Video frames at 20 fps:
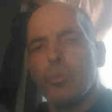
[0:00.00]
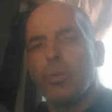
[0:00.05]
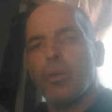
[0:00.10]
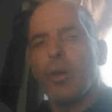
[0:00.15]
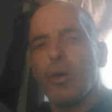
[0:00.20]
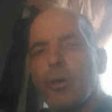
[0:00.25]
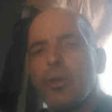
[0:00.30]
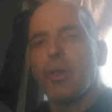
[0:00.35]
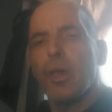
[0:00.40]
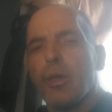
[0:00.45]

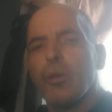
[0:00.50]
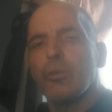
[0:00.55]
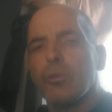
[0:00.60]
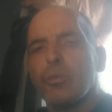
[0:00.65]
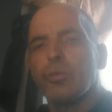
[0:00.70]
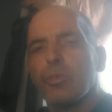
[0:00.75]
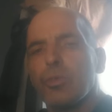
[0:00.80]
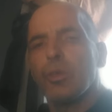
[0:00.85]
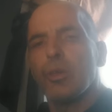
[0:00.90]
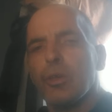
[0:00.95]
But I
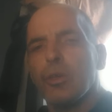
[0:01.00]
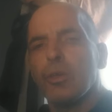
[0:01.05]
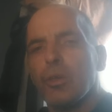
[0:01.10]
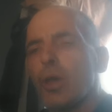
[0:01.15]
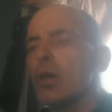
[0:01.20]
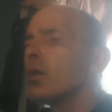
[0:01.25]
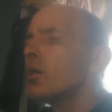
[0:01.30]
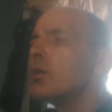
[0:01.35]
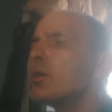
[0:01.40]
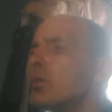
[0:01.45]
guarantee
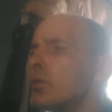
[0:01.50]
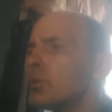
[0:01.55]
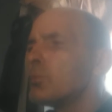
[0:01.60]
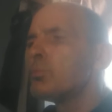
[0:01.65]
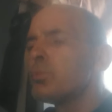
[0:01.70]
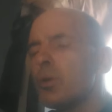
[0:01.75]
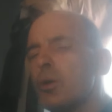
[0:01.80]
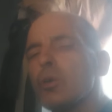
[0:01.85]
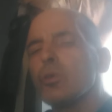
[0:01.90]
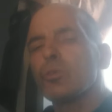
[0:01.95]
you, the
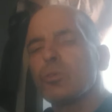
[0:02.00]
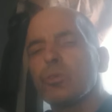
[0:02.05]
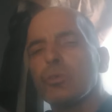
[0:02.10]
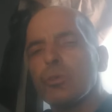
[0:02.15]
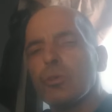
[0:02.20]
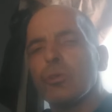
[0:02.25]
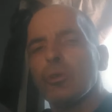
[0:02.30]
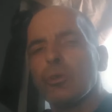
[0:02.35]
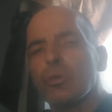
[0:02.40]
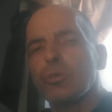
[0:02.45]
person
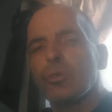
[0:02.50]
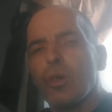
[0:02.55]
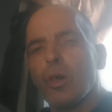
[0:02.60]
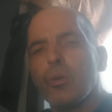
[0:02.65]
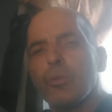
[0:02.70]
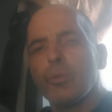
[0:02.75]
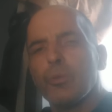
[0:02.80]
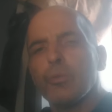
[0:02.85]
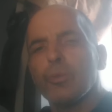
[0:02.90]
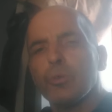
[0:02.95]
at the
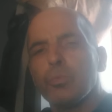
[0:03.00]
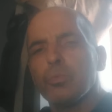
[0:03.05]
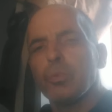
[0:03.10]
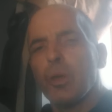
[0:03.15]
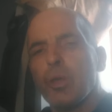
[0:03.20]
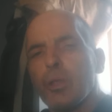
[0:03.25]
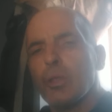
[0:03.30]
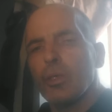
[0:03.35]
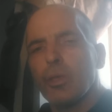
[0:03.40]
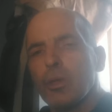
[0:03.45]
top of his
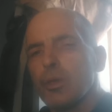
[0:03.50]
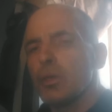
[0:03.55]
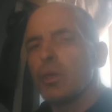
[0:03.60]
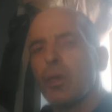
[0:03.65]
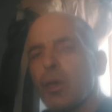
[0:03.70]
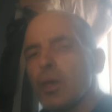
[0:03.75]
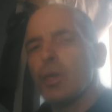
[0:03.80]
Bentley,